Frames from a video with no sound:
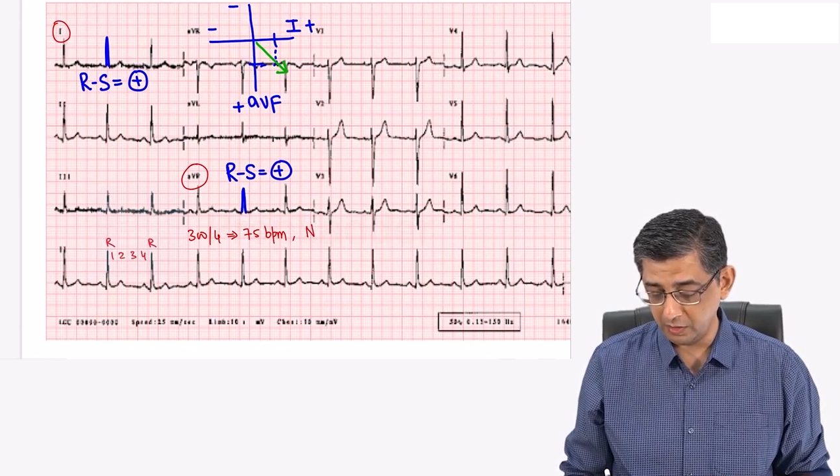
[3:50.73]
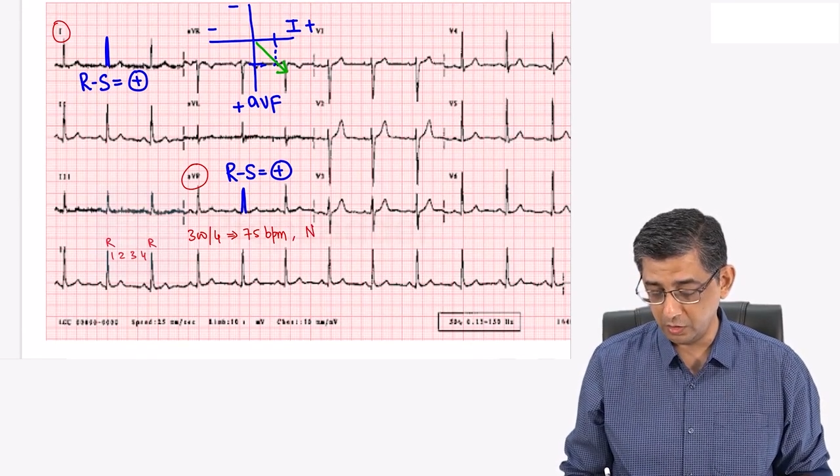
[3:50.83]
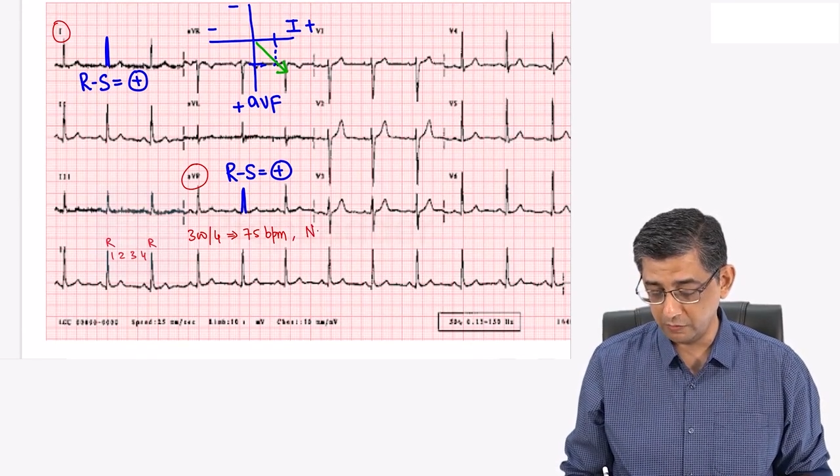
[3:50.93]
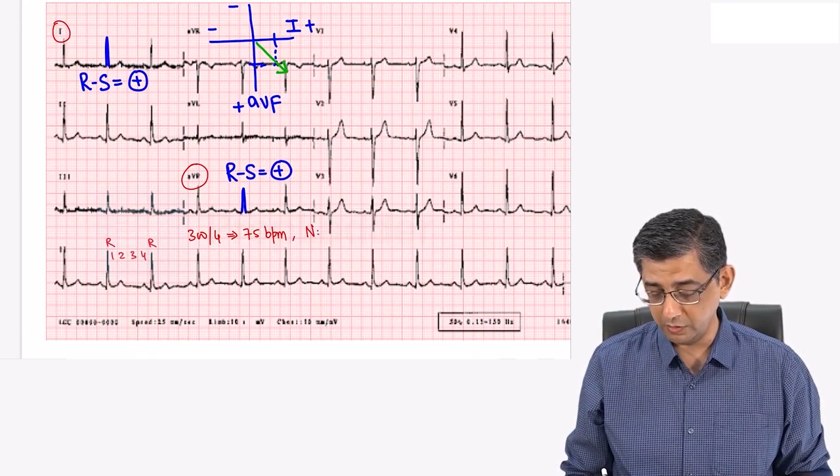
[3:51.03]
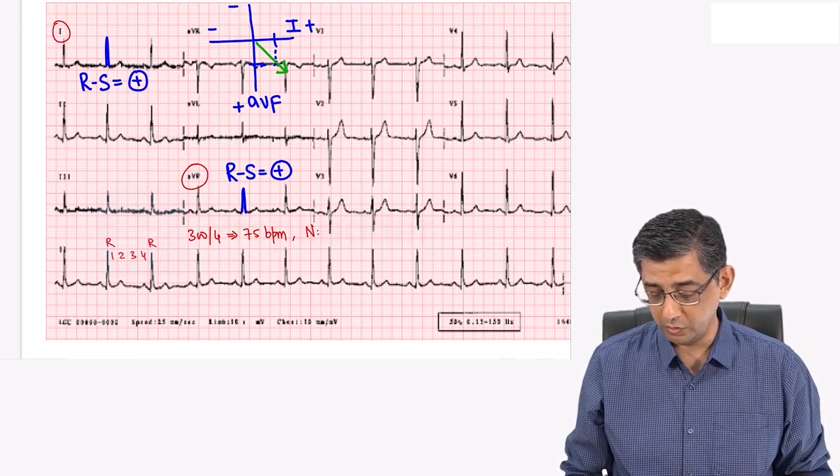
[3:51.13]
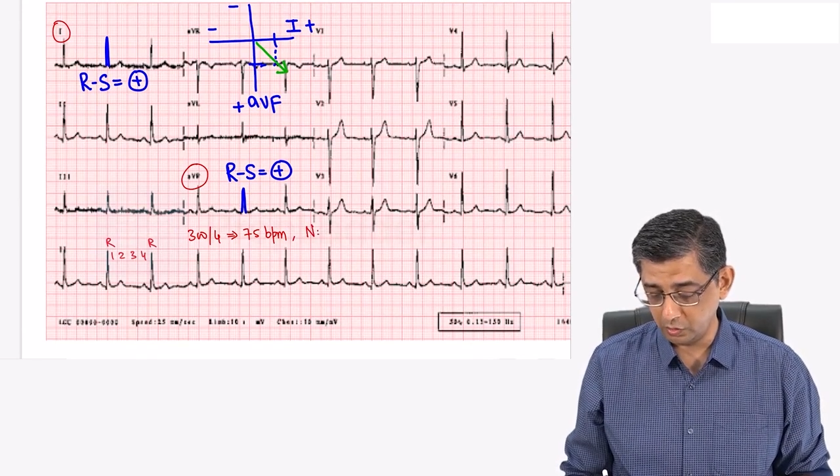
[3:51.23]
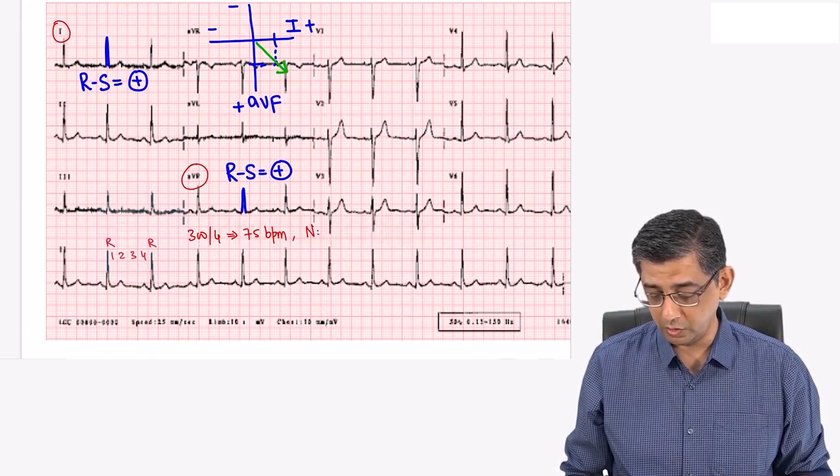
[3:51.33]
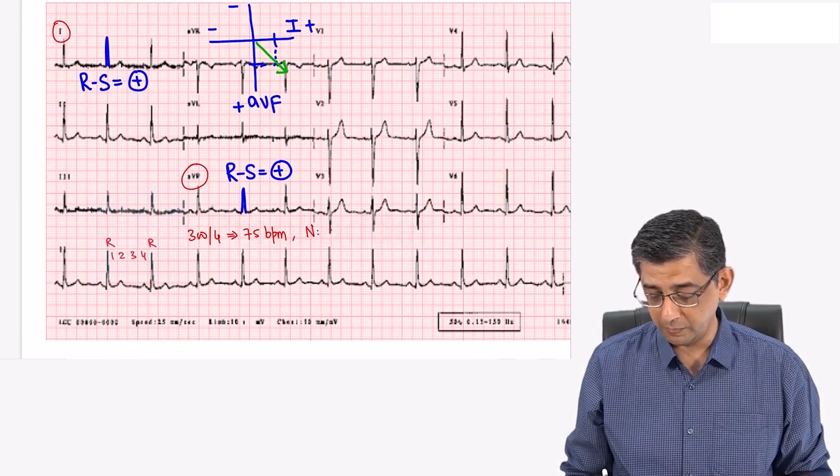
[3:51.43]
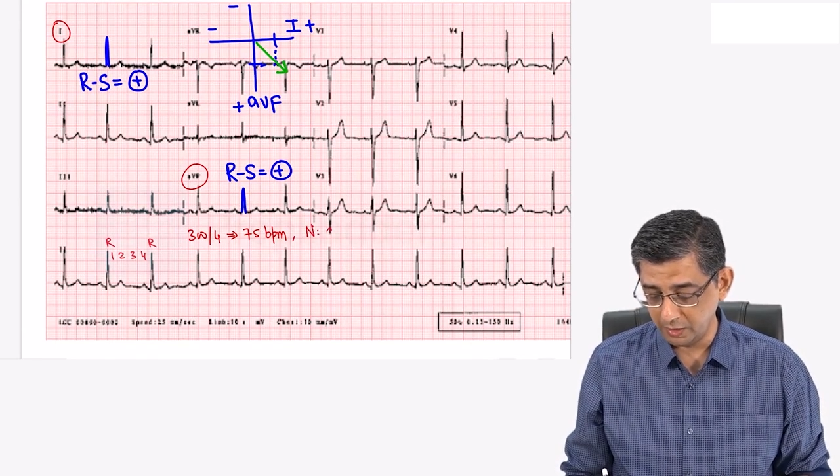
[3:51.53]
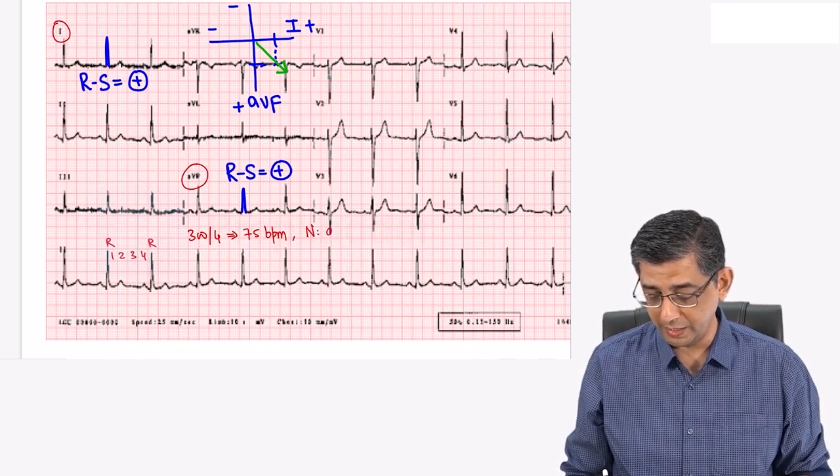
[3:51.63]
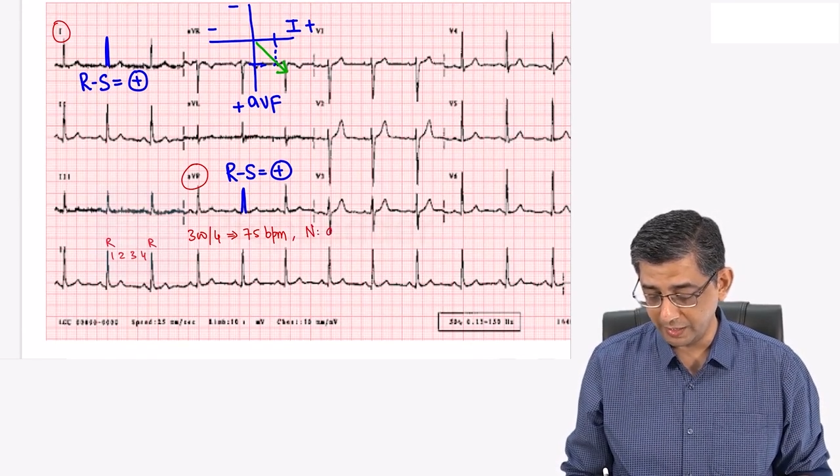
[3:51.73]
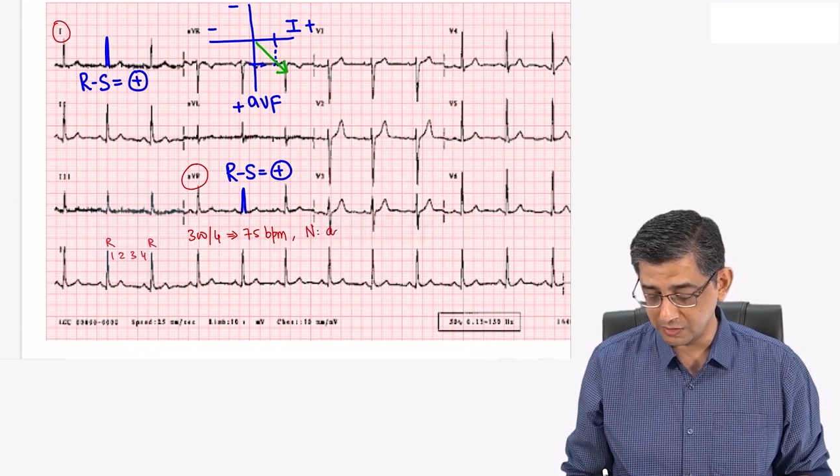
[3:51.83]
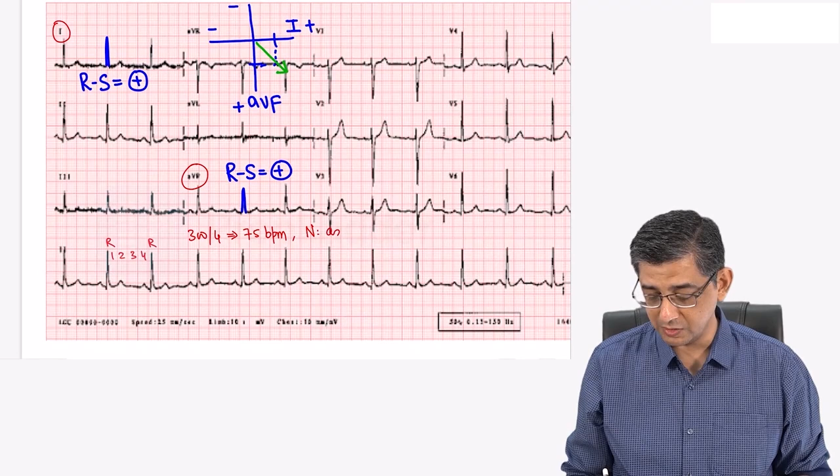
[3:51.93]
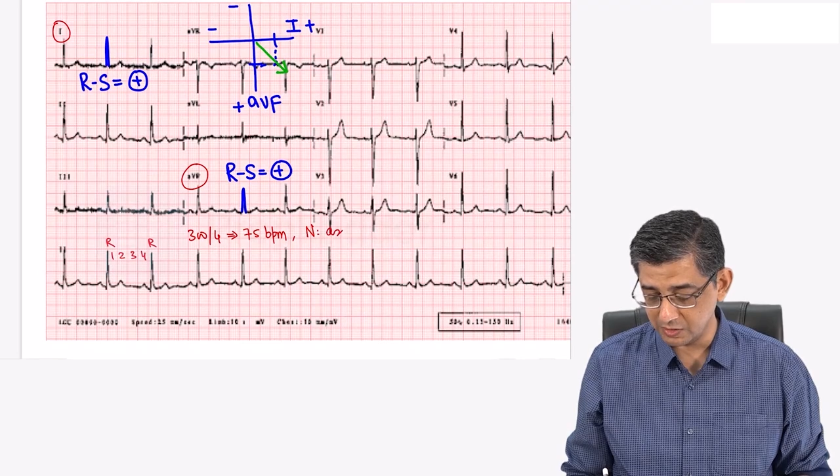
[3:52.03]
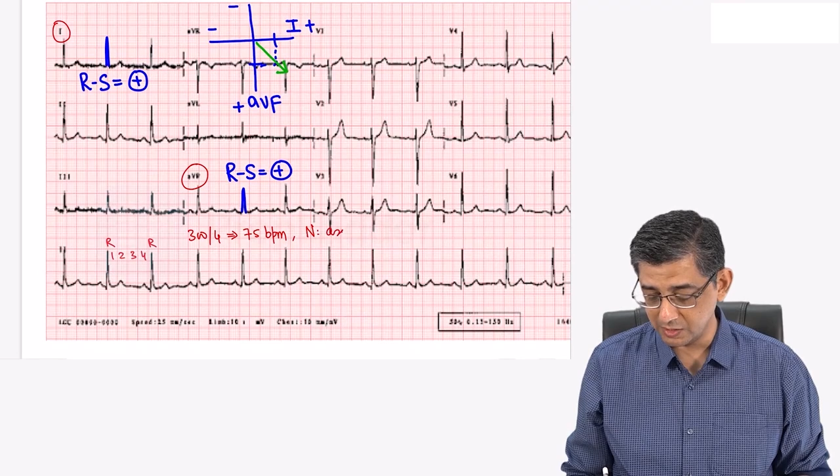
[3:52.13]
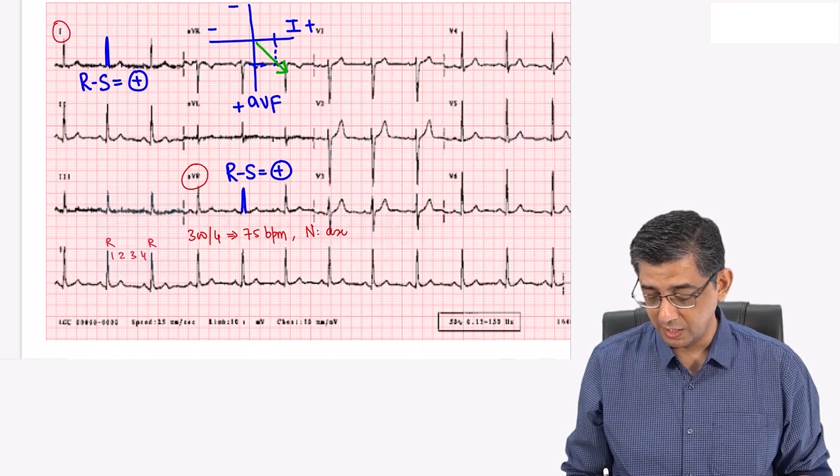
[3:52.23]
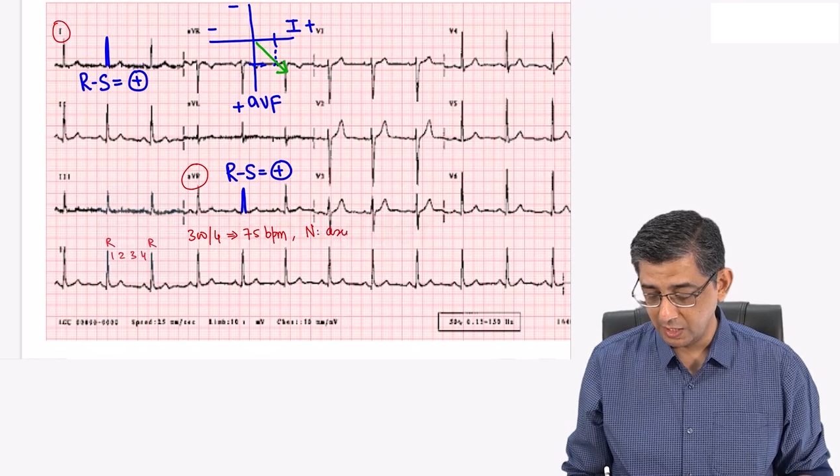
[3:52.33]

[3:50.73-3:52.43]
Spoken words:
along with normal axis.